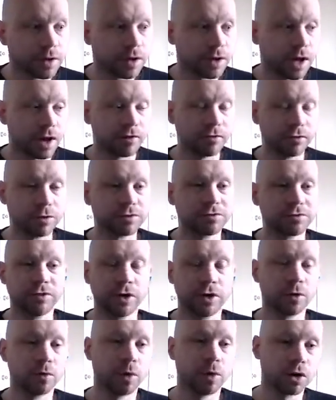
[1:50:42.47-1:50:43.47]
Everyone's
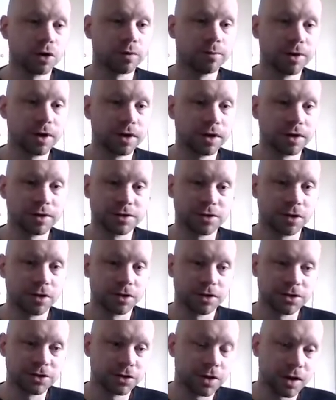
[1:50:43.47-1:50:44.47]
very welcoming as long
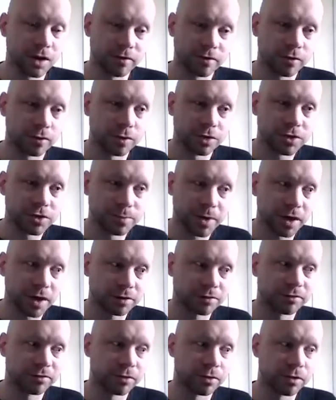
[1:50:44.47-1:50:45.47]
as you have the respect
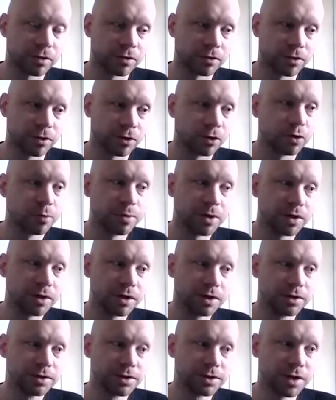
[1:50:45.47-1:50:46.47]
for their
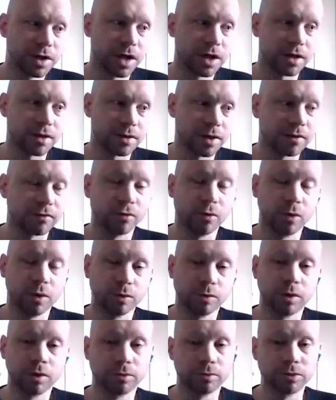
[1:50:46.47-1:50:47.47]
opinions, and everyone
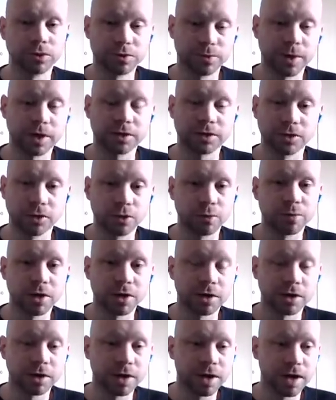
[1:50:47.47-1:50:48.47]
will respect your
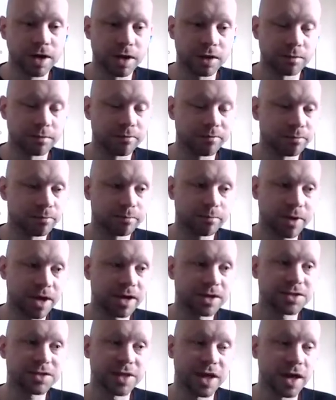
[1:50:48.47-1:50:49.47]
opinion. And
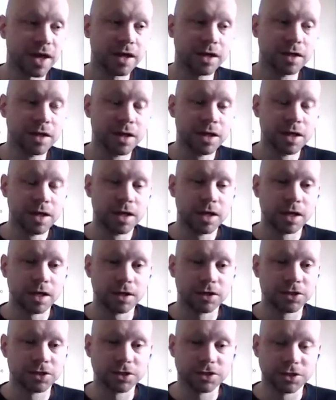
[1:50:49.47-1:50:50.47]
past that,
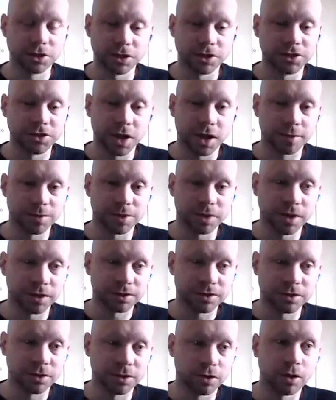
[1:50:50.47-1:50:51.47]
it's just a good time to
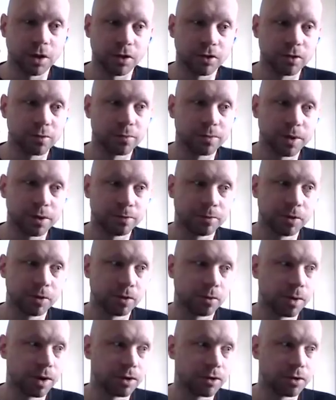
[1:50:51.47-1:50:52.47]
get to know other people,
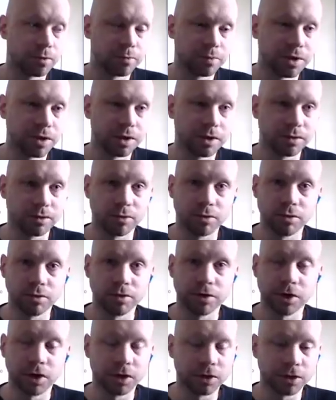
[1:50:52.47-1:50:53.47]
whether it be through
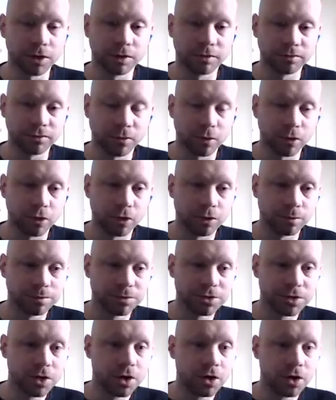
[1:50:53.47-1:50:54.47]
the online forums
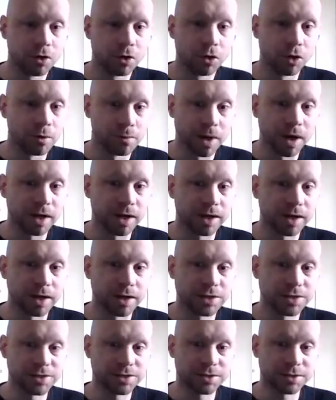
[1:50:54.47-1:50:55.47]
or in my
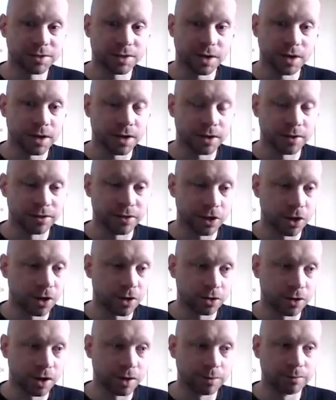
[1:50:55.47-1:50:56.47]
case, the
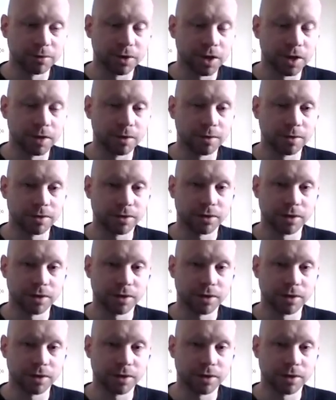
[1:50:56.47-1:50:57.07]
online play with